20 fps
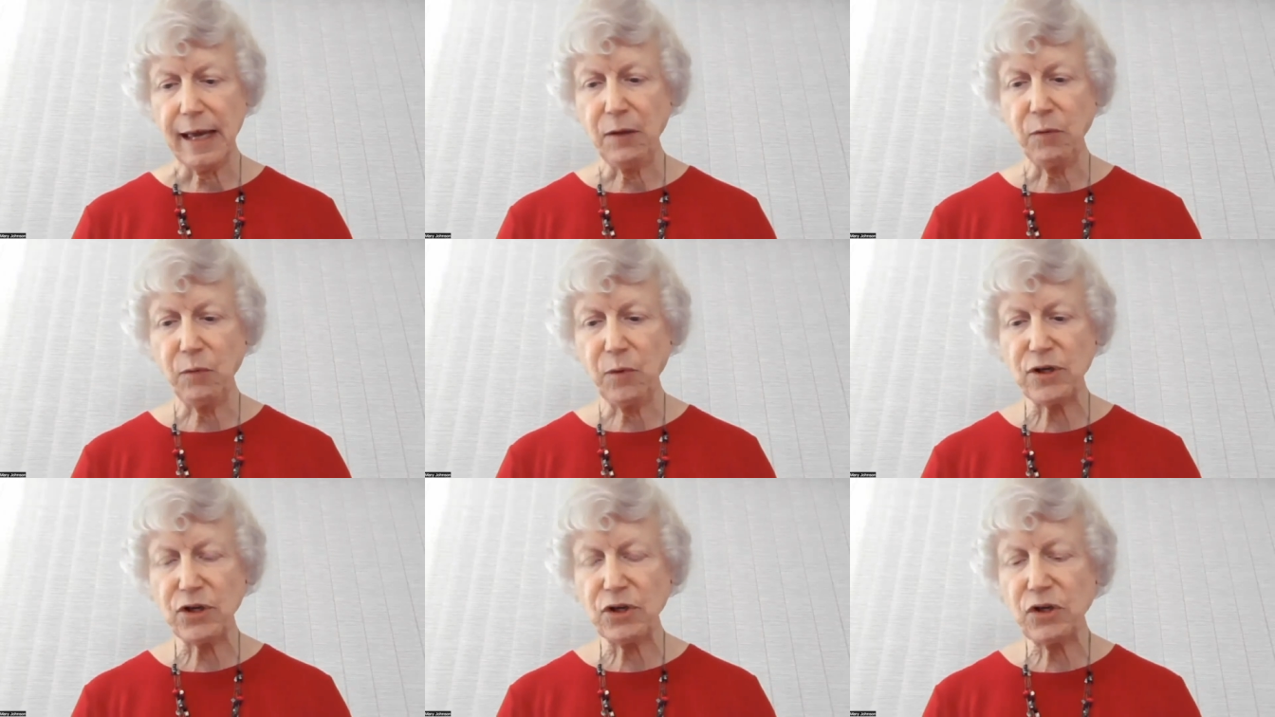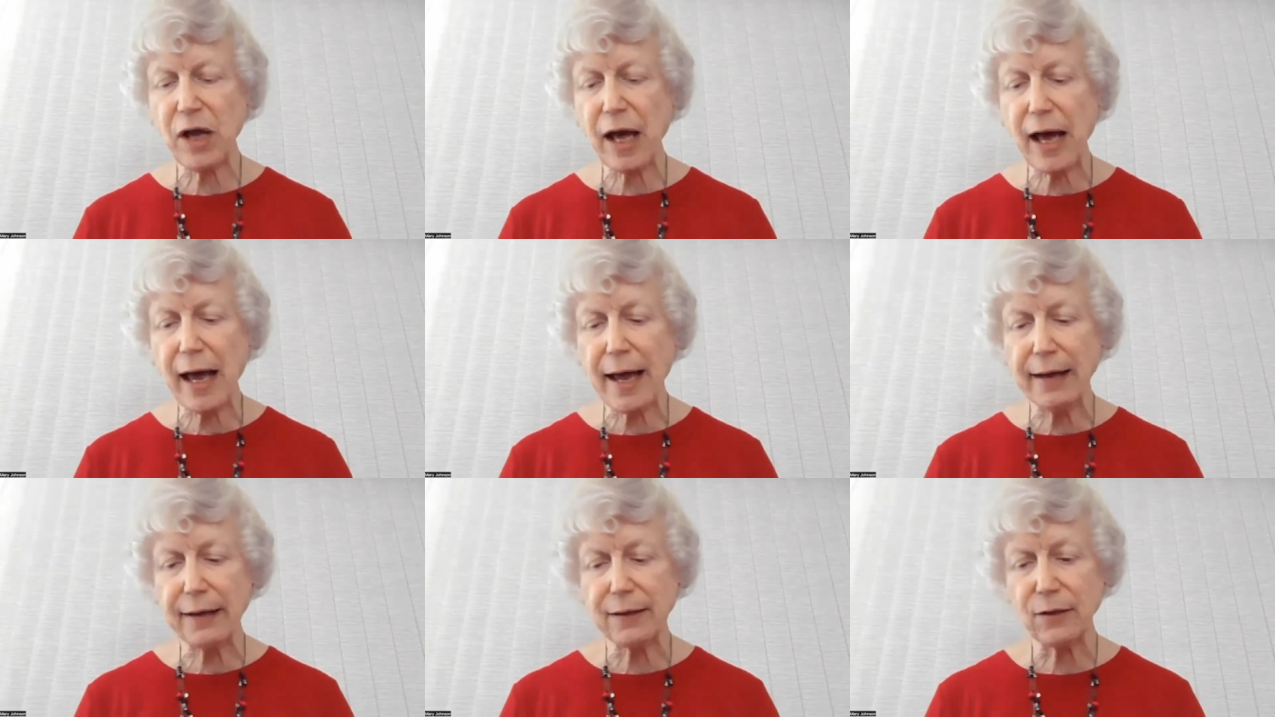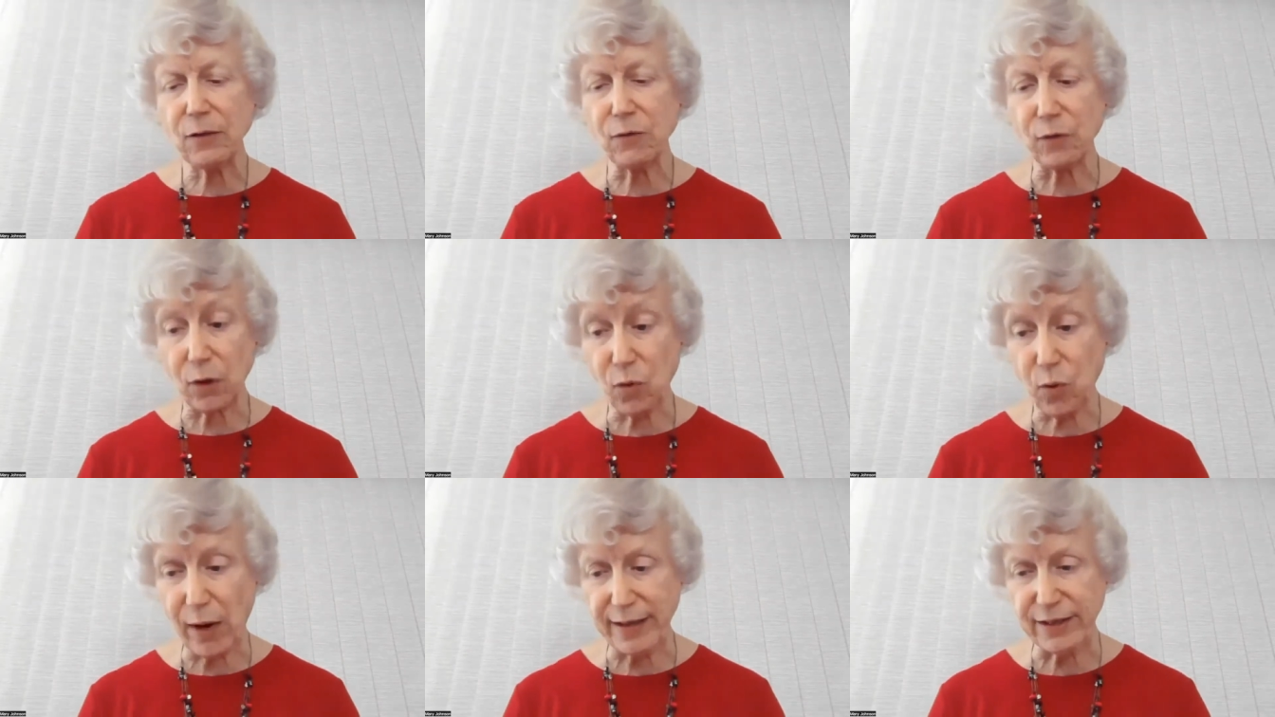and was not
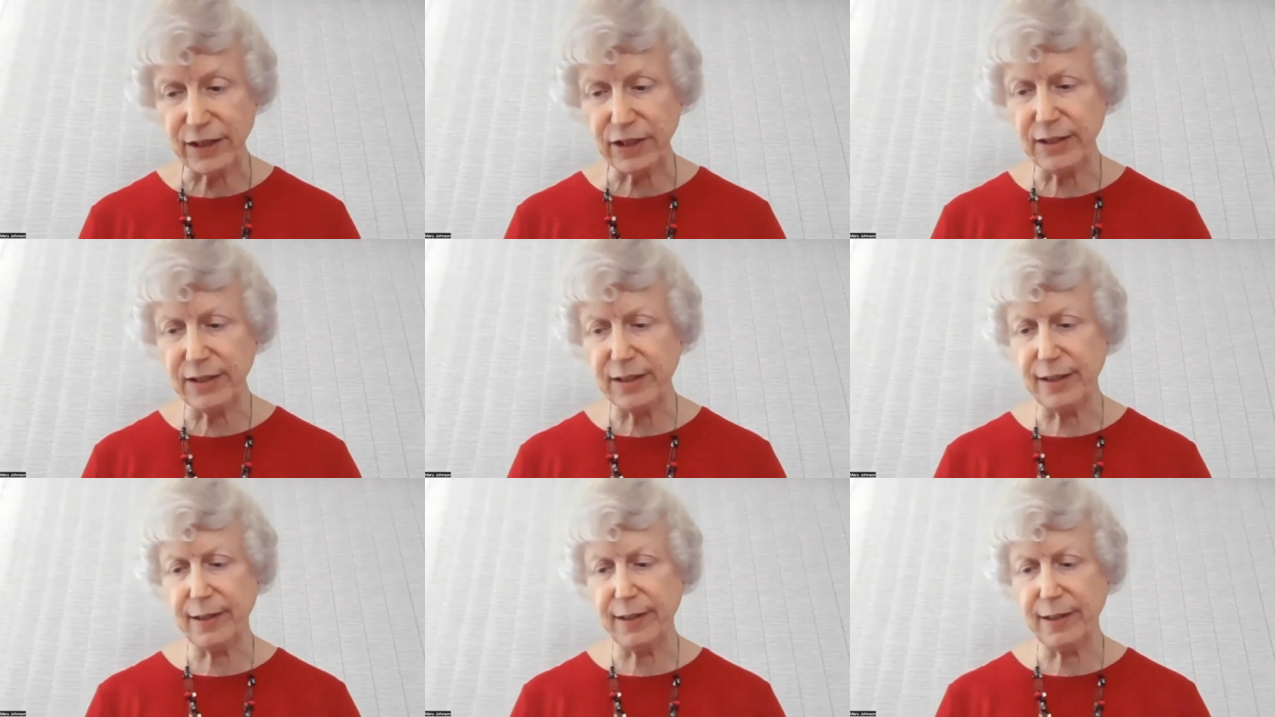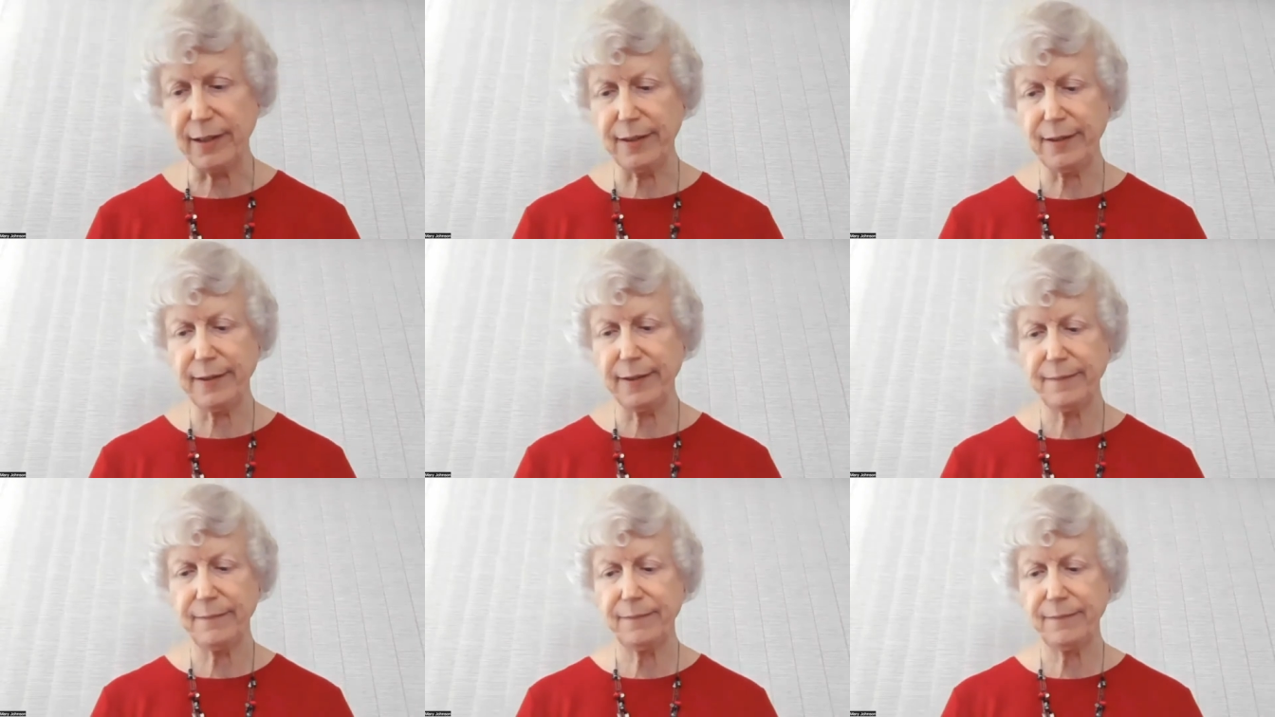requested.